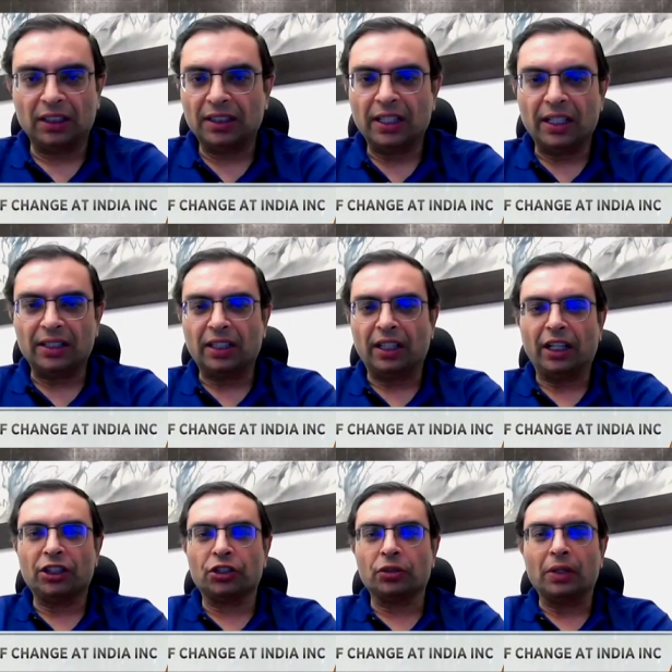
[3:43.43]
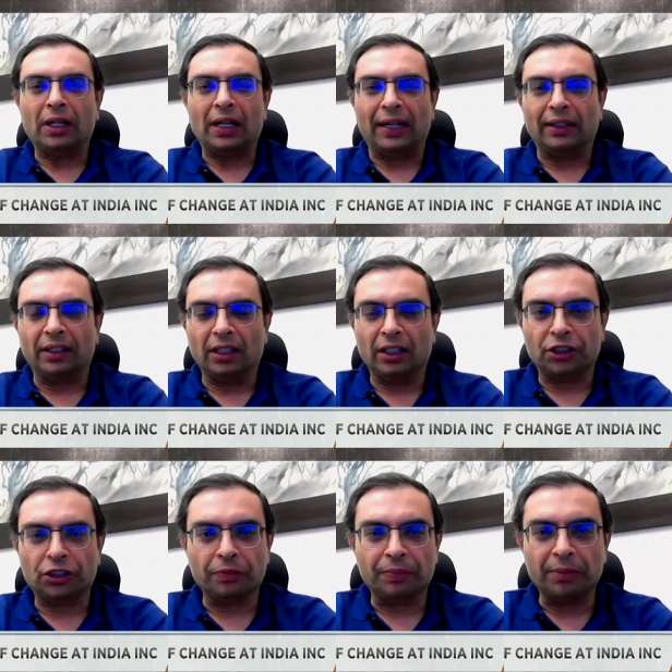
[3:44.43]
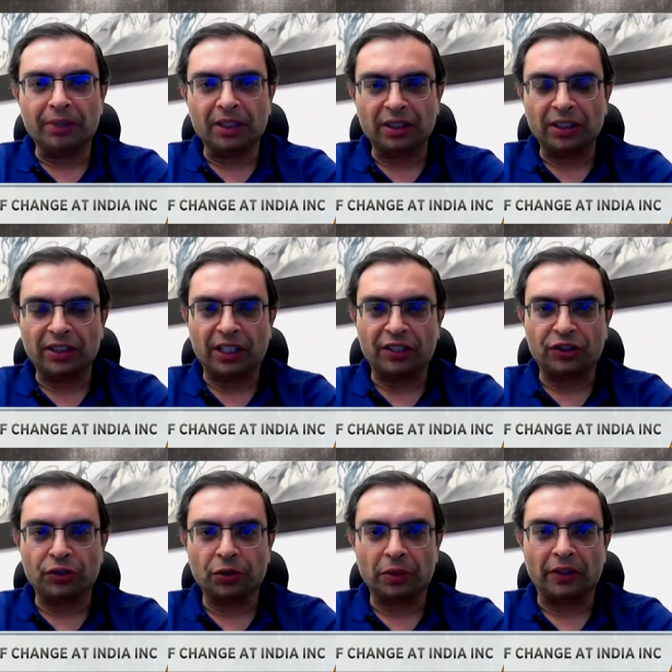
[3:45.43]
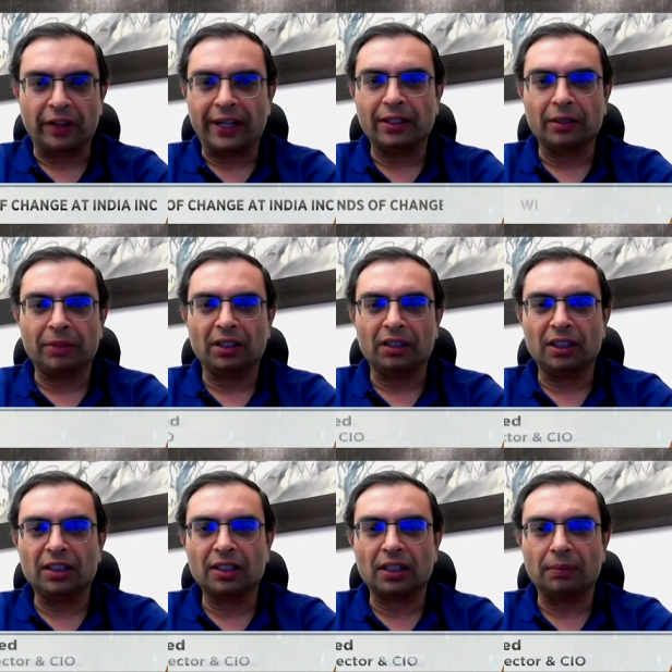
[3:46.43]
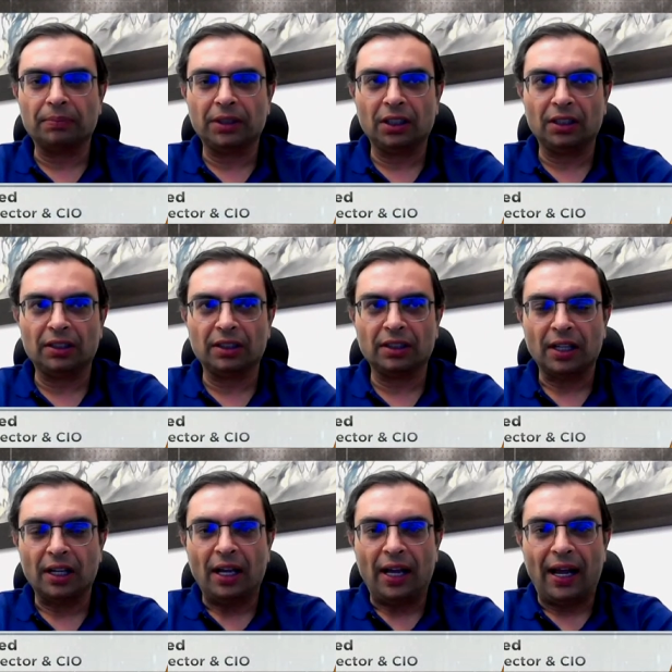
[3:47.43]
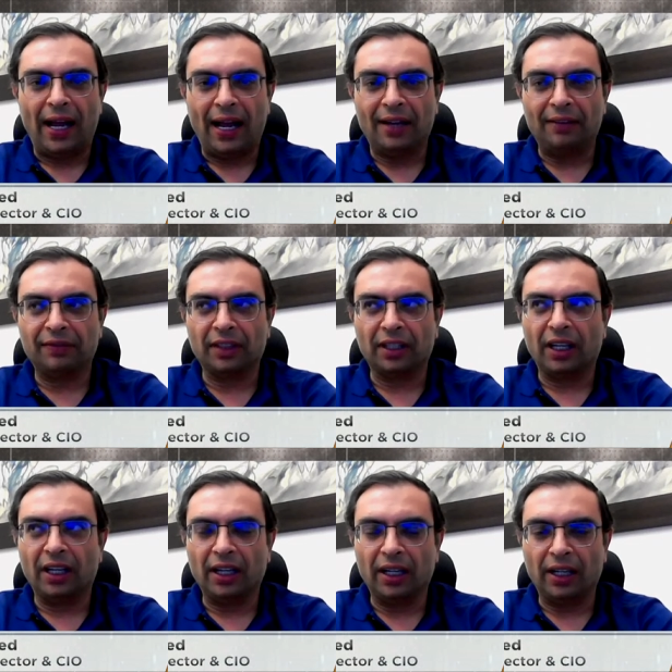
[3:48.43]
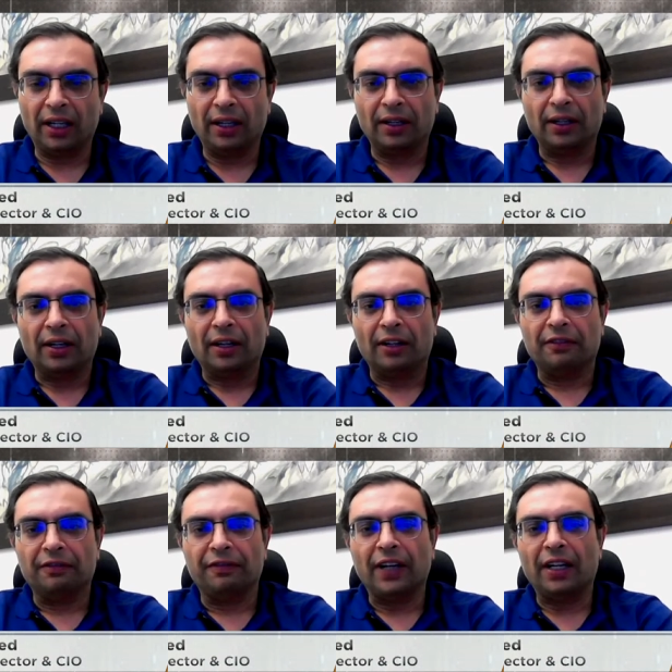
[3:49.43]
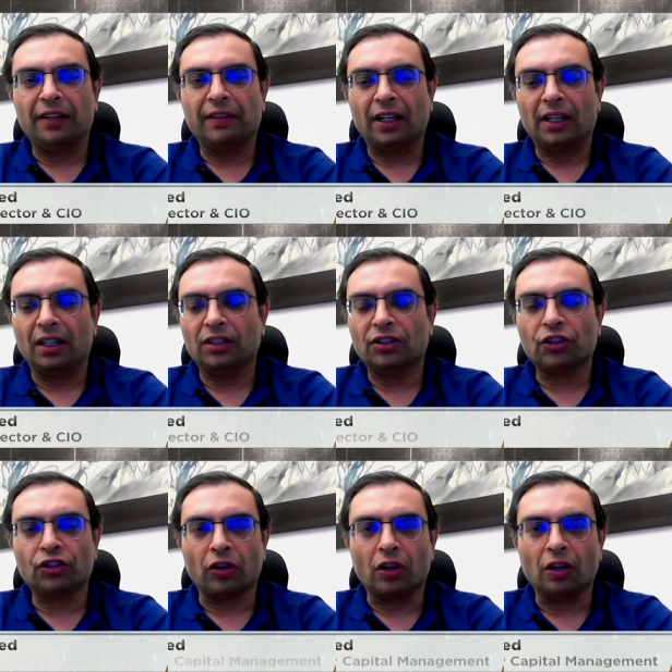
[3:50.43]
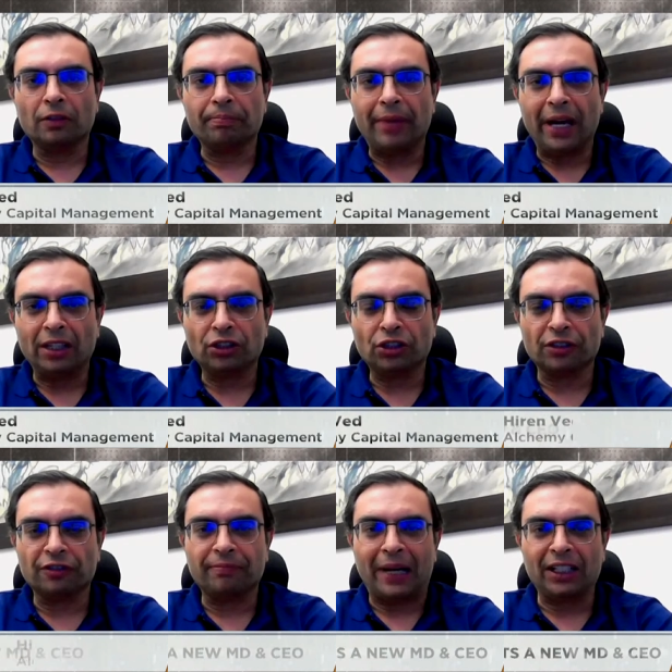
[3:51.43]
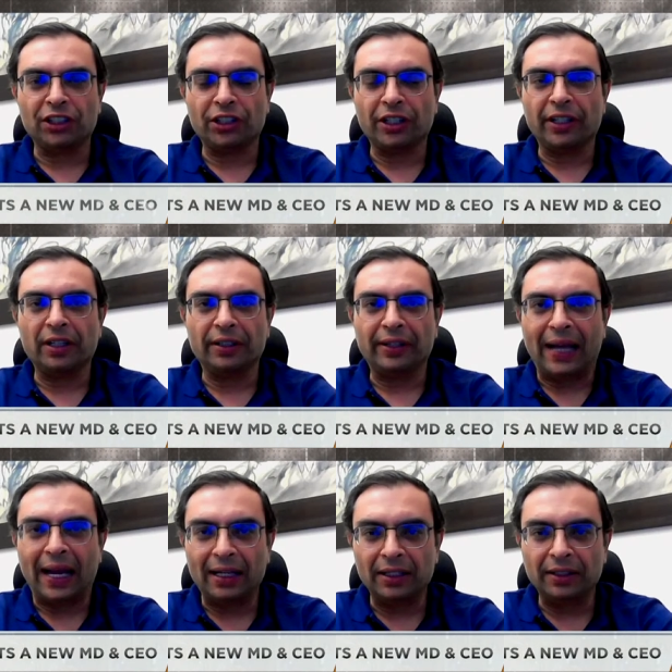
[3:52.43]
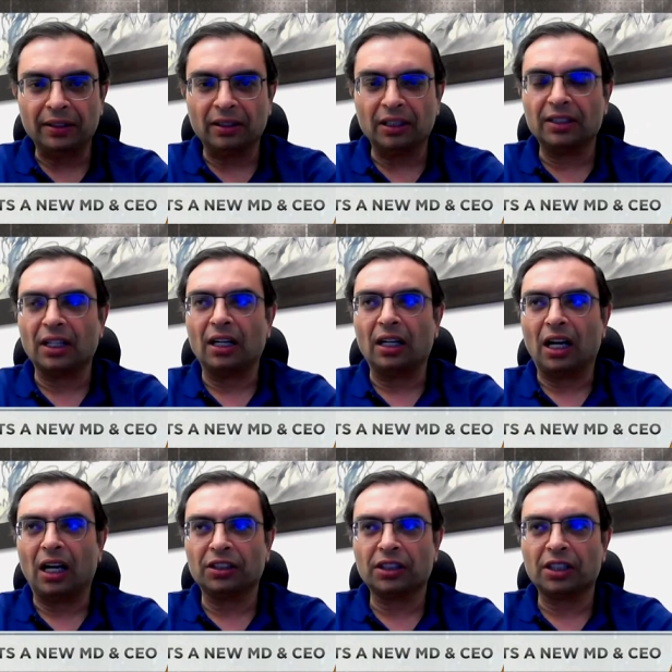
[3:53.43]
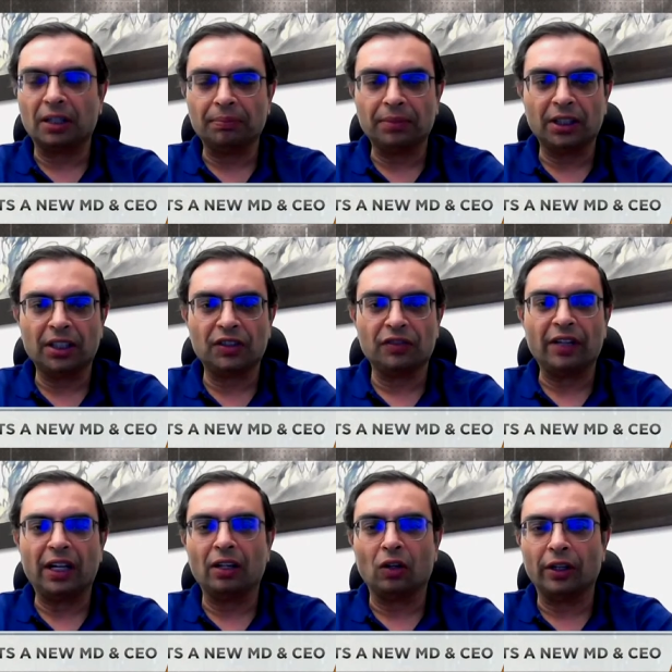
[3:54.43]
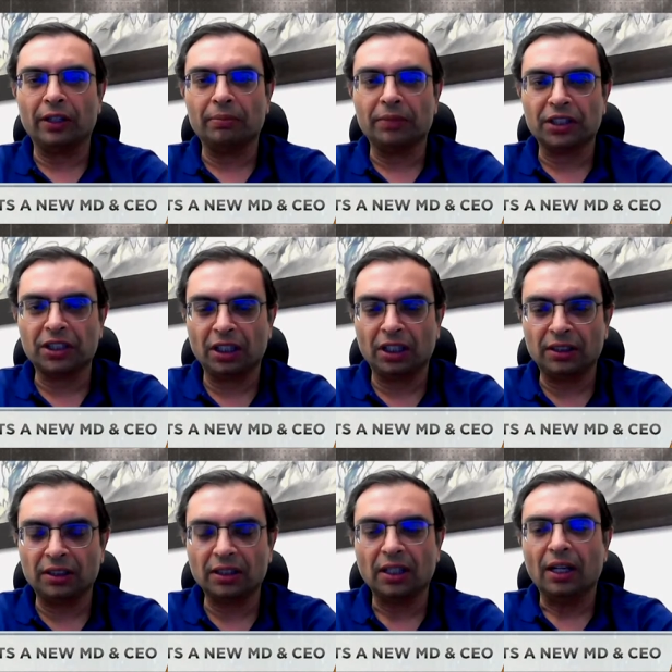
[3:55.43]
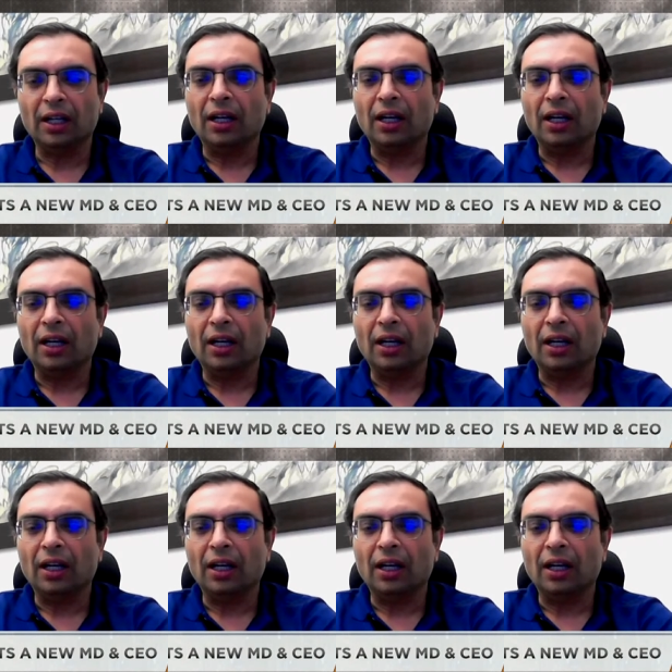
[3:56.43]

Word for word: TCS and HUL, I think it should be business as usual, right? I mean, these companies have a very, very strong bench of managerial talent. These are large companies, well oiled machines.